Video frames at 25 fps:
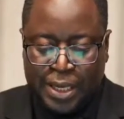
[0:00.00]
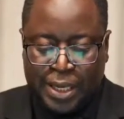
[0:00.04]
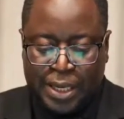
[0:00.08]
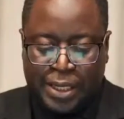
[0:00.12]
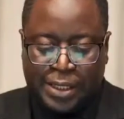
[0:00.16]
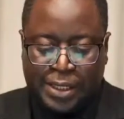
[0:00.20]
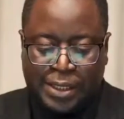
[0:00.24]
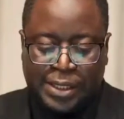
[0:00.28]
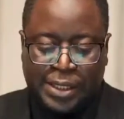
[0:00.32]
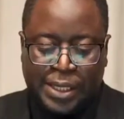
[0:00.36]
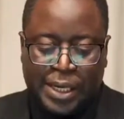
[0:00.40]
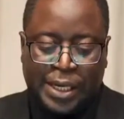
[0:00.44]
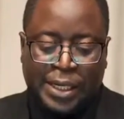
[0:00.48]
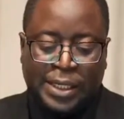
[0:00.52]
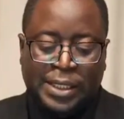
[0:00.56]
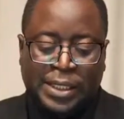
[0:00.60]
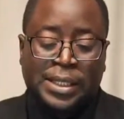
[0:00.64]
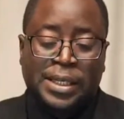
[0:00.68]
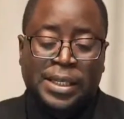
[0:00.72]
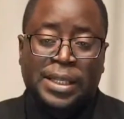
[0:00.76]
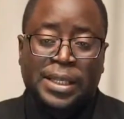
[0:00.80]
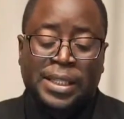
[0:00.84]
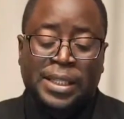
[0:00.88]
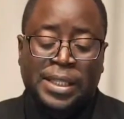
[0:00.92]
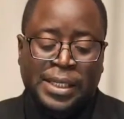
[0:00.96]
Instead,
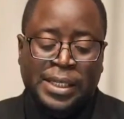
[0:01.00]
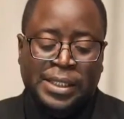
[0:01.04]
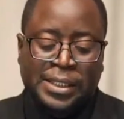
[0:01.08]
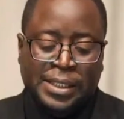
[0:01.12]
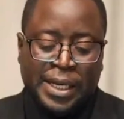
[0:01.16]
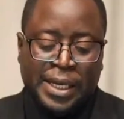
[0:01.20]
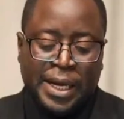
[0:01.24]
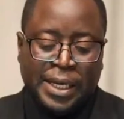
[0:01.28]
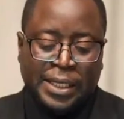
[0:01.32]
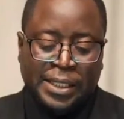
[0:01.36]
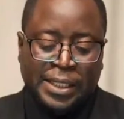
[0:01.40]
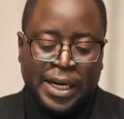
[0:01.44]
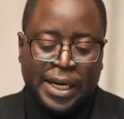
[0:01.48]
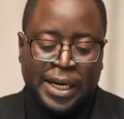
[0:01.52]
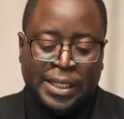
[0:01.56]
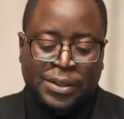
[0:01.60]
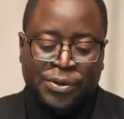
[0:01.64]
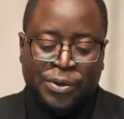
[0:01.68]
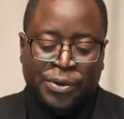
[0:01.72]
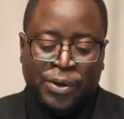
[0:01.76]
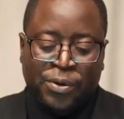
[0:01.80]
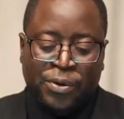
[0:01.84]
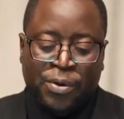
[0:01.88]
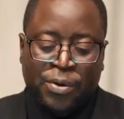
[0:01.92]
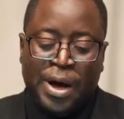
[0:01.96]
the state had
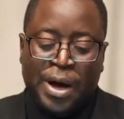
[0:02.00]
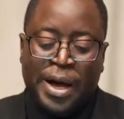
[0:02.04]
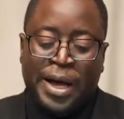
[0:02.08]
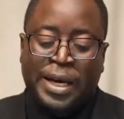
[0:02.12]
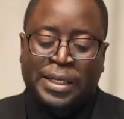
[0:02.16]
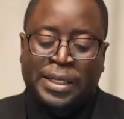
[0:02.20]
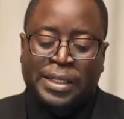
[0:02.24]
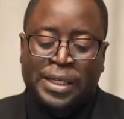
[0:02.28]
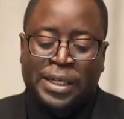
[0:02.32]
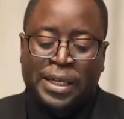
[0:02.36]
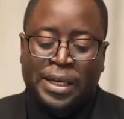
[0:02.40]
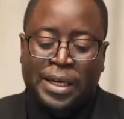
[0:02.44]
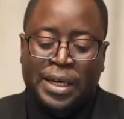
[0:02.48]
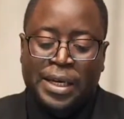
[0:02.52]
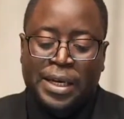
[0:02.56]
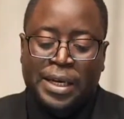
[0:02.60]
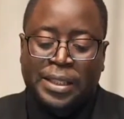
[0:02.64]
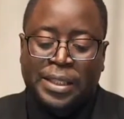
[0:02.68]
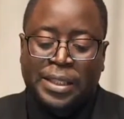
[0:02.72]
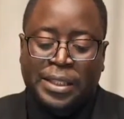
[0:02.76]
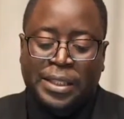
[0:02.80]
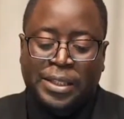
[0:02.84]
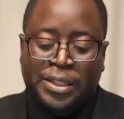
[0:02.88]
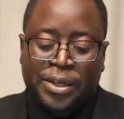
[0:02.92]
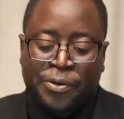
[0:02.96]
required
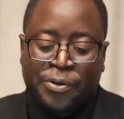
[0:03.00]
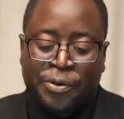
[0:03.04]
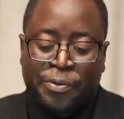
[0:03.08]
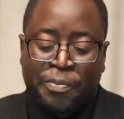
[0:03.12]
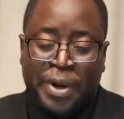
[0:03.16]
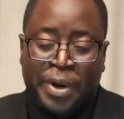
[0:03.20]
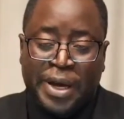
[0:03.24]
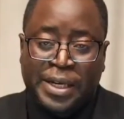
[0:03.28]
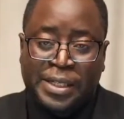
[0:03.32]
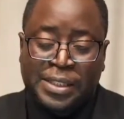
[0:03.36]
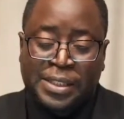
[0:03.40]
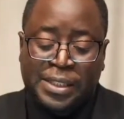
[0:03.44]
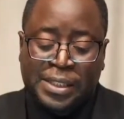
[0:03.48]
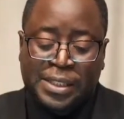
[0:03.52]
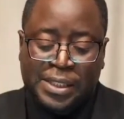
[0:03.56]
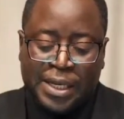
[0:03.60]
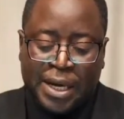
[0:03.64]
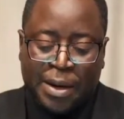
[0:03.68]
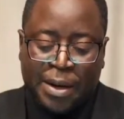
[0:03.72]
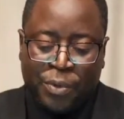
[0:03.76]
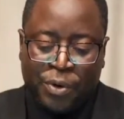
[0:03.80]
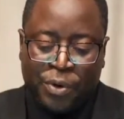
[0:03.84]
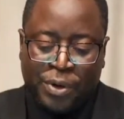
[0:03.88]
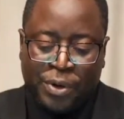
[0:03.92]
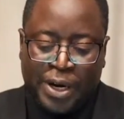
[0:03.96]
that the remains
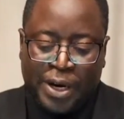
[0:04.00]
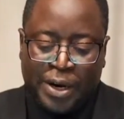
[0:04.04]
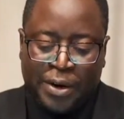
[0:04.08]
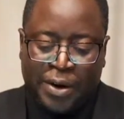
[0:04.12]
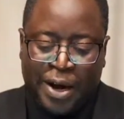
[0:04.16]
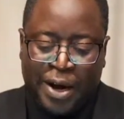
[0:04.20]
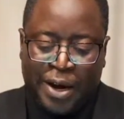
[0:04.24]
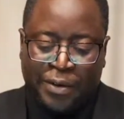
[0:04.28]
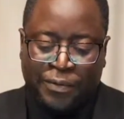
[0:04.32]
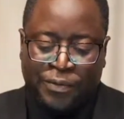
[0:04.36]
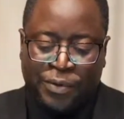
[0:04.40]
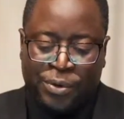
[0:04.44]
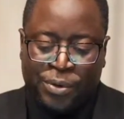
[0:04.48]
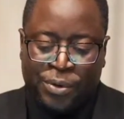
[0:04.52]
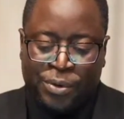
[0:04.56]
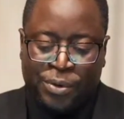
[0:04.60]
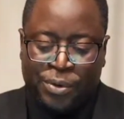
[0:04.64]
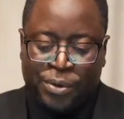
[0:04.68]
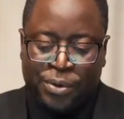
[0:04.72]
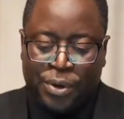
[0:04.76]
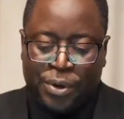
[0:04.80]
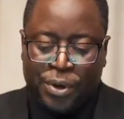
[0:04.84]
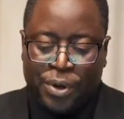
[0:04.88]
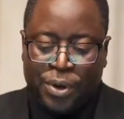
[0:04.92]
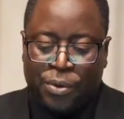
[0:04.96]
upon arrival
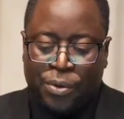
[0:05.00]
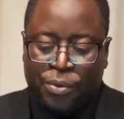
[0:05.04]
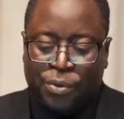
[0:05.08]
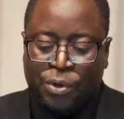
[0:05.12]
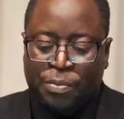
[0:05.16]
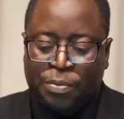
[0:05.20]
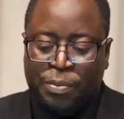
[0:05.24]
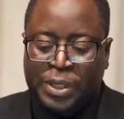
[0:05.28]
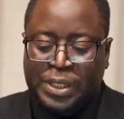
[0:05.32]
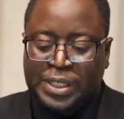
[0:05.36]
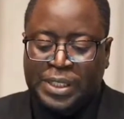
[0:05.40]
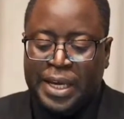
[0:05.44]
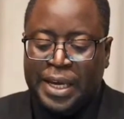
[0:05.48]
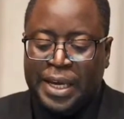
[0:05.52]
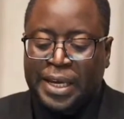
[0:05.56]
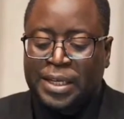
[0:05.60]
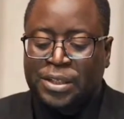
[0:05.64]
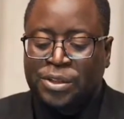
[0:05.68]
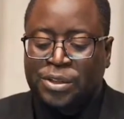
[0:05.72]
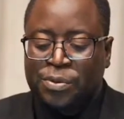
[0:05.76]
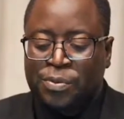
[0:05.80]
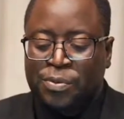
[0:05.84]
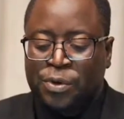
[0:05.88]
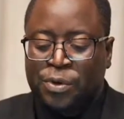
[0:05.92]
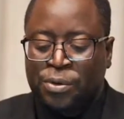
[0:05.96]
would be
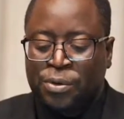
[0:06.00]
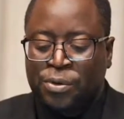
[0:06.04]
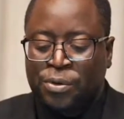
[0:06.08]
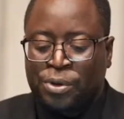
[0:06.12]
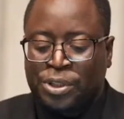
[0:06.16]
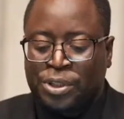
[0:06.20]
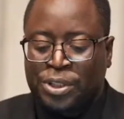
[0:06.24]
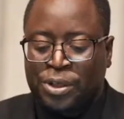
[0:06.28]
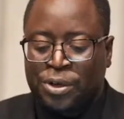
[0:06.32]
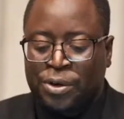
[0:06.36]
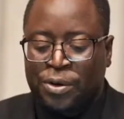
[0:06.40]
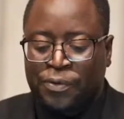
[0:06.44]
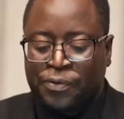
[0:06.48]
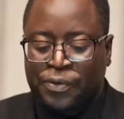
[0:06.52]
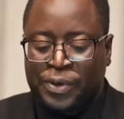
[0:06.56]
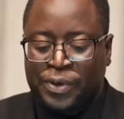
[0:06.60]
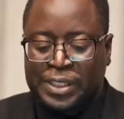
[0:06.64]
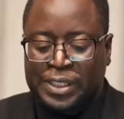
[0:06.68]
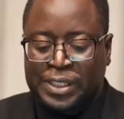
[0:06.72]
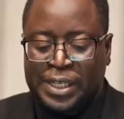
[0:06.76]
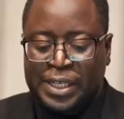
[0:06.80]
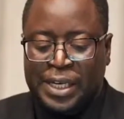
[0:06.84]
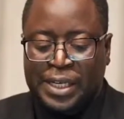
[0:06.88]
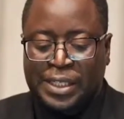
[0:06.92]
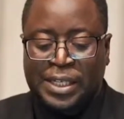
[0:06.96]
taken to Mulungushi
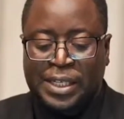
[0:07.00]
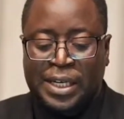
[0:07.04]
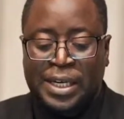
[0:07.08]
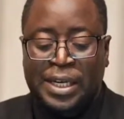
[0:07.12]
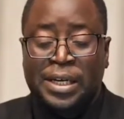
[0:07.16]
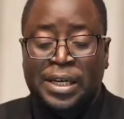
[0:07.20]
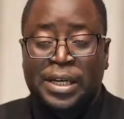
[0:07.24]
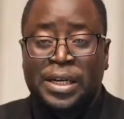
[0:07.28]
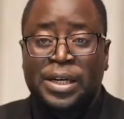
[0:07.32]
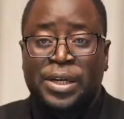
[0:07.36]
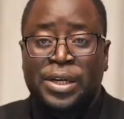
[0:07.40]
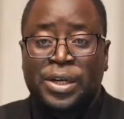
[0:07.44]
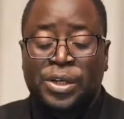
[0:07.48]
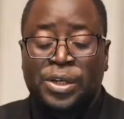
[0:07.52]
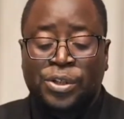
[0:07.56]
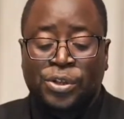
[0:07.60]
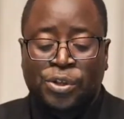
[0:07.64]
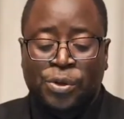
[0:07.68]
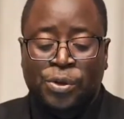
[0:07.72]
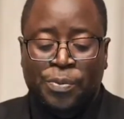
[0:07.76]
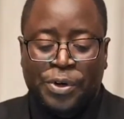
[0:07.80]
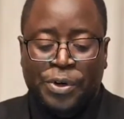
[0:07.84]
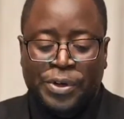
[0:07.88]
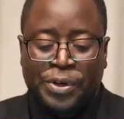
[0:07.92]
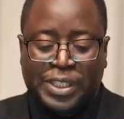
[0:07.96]
Conference Center
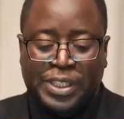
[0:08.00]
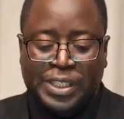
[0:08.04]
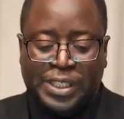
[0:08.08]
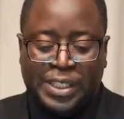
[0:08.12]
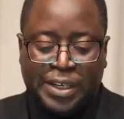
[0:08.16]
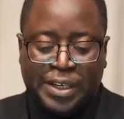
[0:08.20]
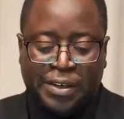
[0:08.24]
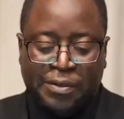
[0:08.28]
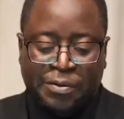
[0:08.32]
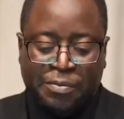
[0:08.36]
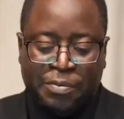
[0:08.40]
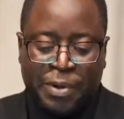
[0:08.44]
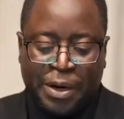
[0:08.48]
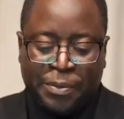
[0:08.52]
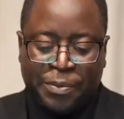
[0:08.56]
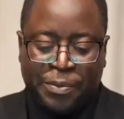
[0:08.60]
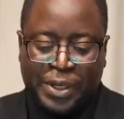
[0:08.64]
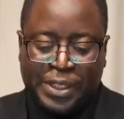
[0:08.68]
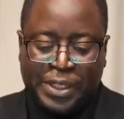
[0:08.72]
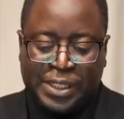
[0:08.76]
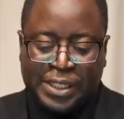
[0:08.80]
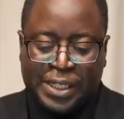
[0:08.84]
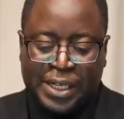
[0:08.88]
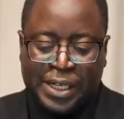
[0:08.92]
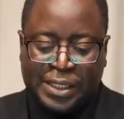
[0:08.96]
to be received by
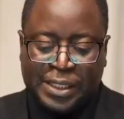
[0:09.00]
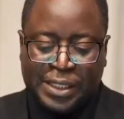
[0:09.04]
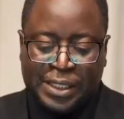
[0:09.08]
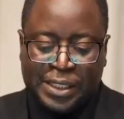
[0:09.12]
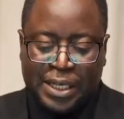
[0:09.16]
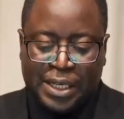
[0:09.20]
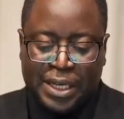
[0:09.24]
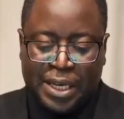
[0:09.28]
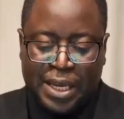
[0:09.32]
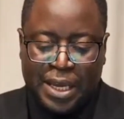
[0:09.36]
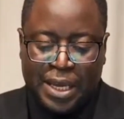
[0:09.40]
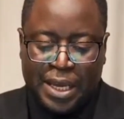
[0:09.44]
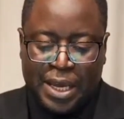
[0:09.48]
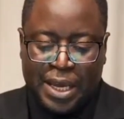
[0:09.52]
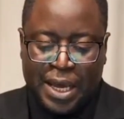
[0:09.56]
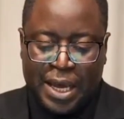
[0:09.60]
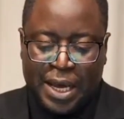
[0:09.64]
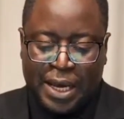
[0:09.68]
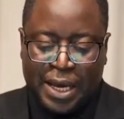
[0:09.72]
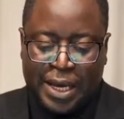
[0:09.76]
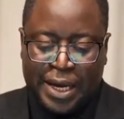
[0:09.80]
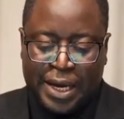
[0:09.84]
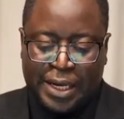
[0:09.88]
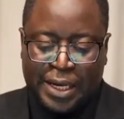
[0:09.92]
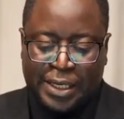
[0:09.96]
President
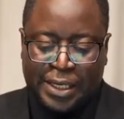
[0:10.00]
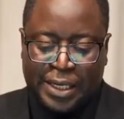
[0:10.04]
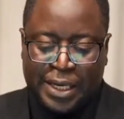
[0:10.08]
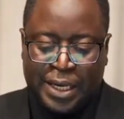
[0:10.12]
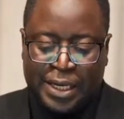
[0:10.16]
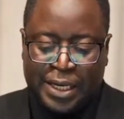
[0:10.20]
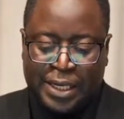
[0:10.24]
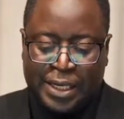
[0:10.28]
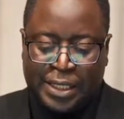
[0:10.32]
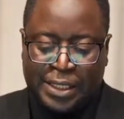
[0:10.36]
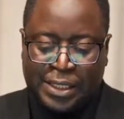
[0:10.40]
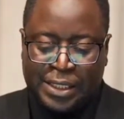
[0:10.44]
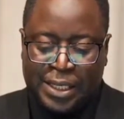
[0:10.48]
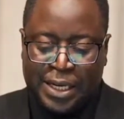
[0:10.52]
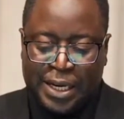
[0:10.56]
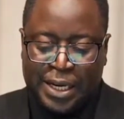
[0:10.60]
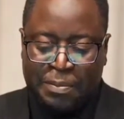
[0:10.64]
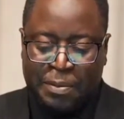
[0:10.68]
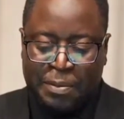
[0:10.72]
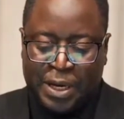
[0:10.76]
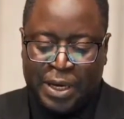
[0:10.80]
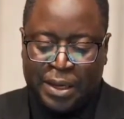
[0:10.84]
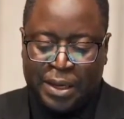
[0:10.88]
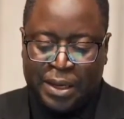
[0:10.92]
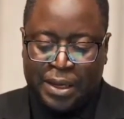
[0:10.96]
Hakainde
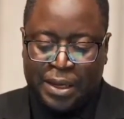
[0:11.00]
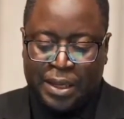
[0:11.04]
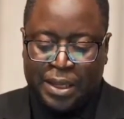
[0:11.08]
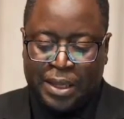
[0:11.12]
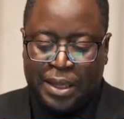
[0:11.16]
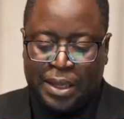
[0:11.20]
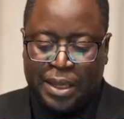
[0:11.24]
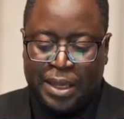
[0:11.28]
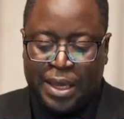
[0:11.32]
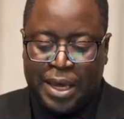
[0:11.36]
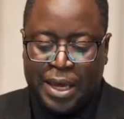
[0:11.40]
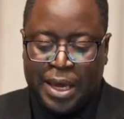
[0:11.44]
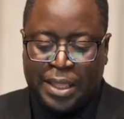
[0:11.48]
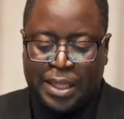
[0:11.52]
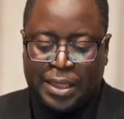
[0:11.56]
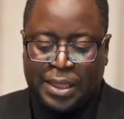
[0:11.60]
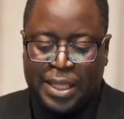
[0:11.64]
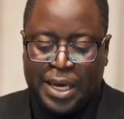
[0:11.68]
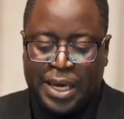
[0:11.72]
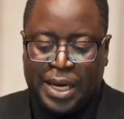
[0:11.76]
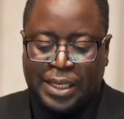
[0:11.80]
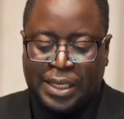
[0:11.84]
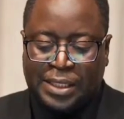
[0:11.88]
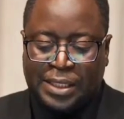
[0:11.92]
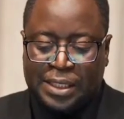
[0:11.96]
Hichilema, and
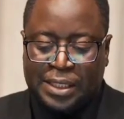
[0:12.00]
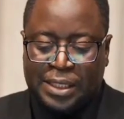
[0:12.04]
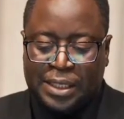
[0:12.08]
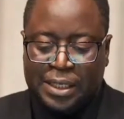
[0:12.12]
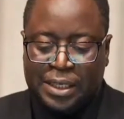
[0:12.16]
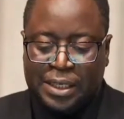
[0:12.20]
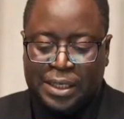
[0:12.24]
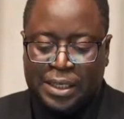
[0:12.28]
that